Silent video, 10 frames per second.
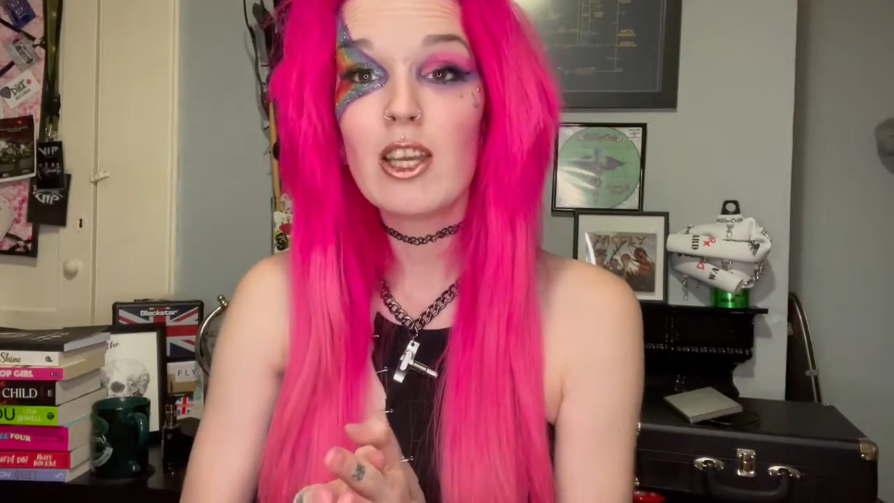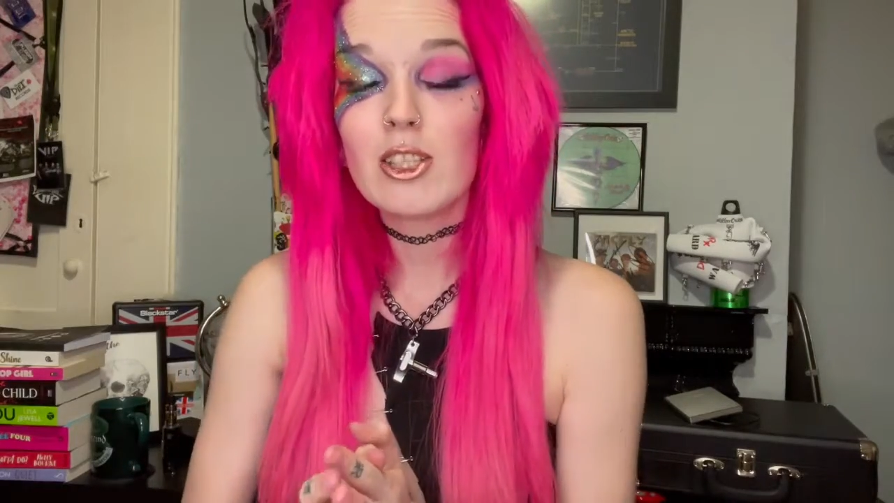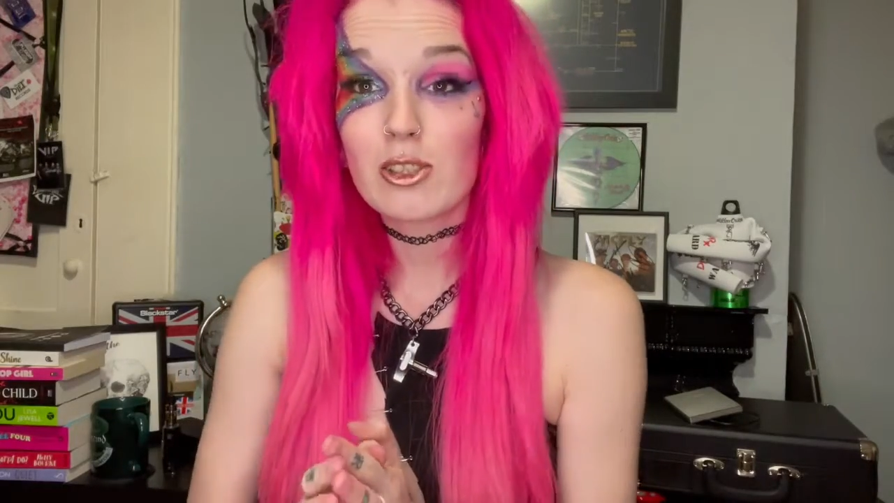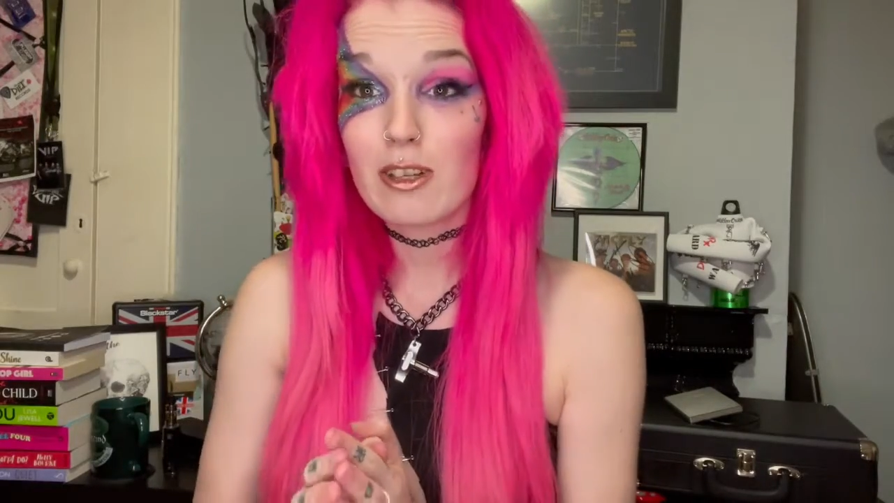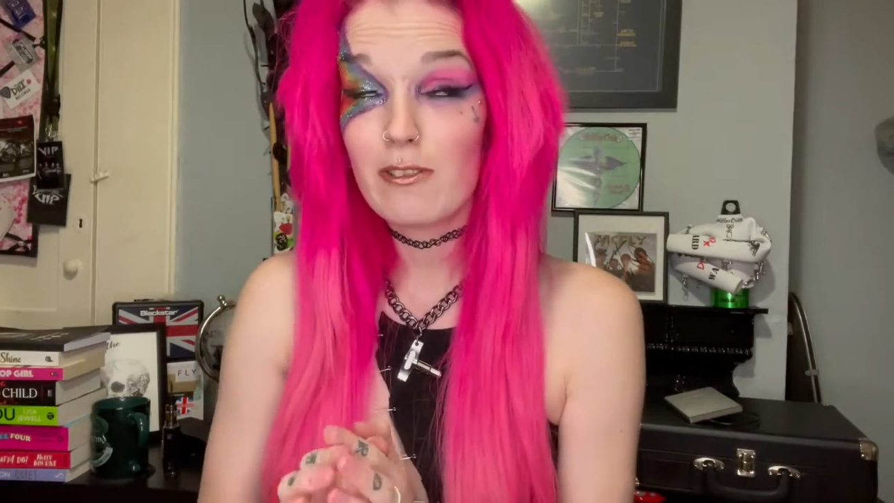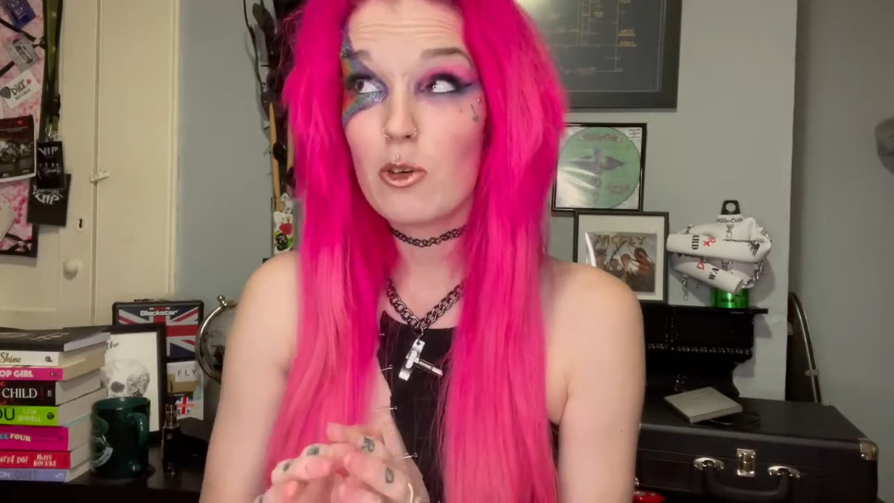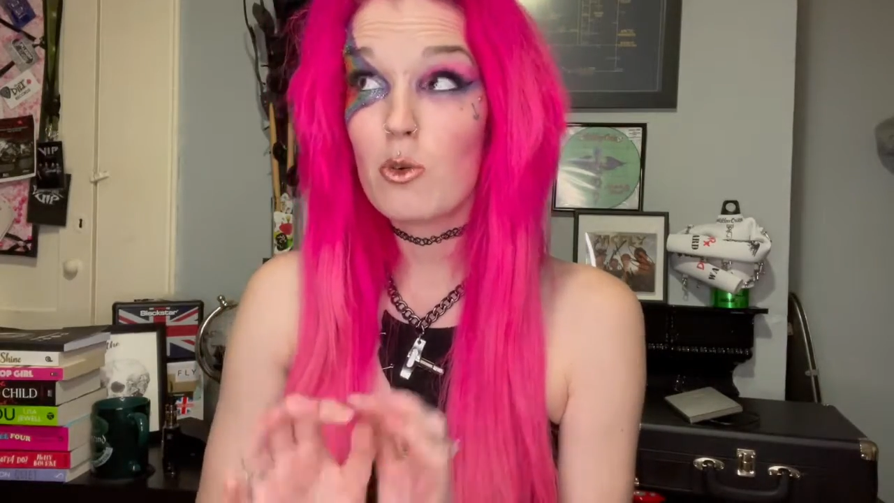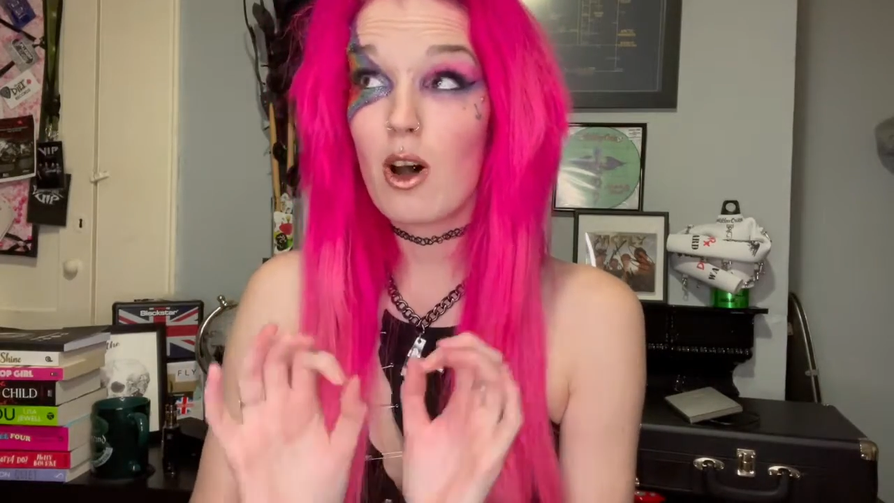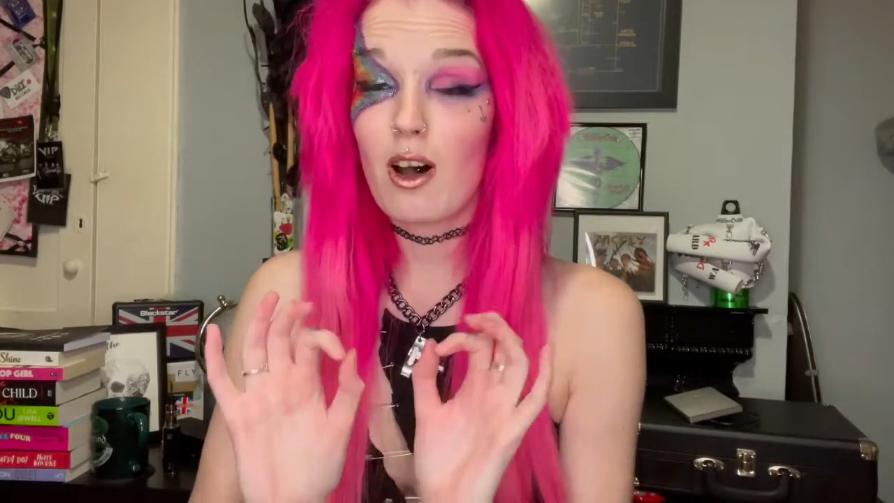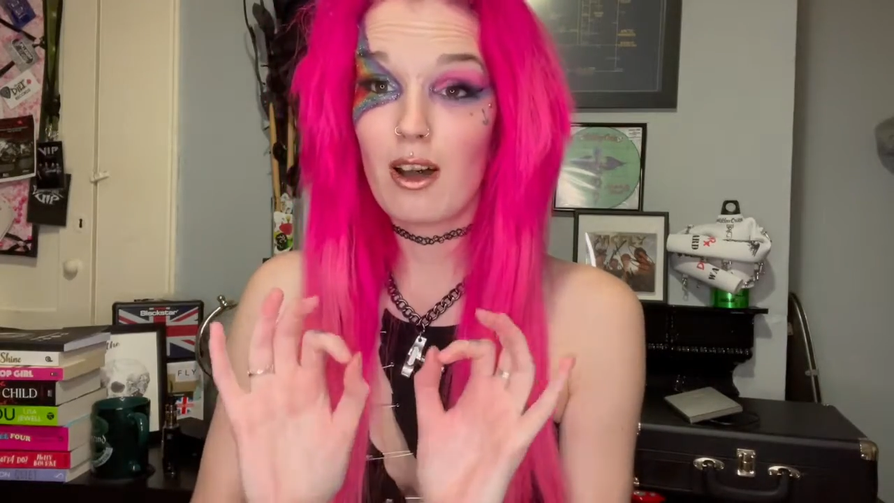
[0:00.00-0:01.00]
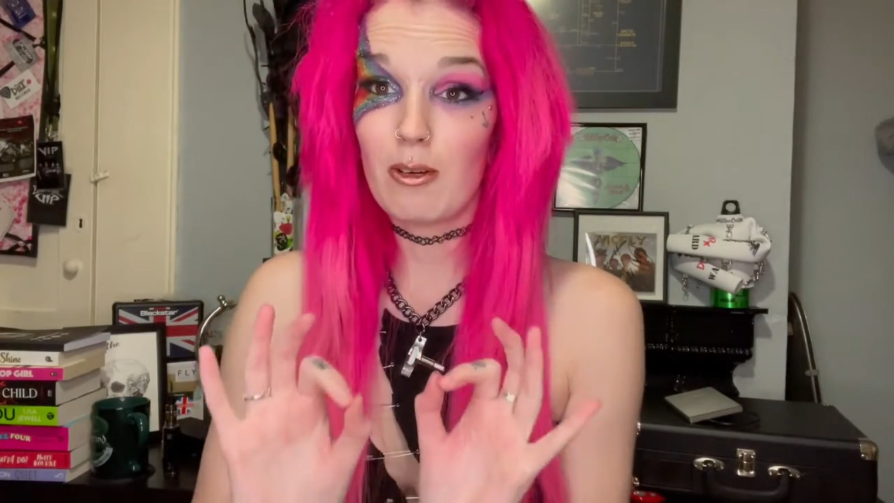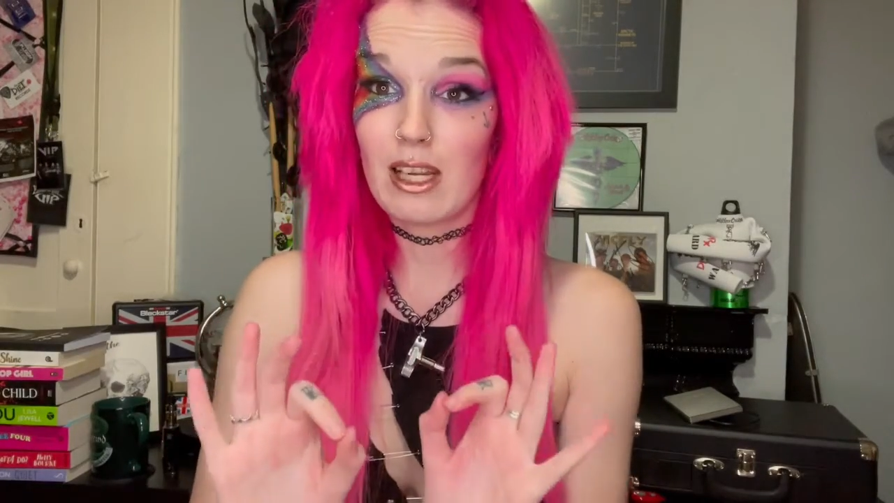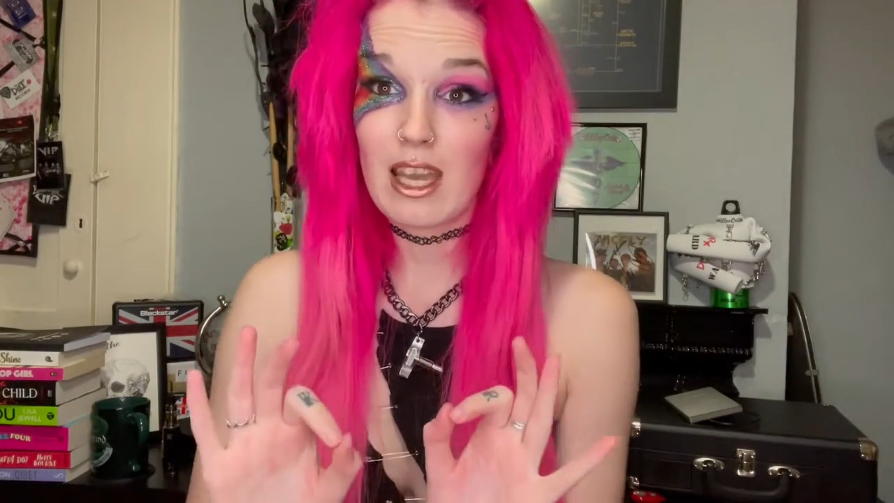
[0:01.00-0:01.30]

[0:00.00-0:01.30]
so I thought I would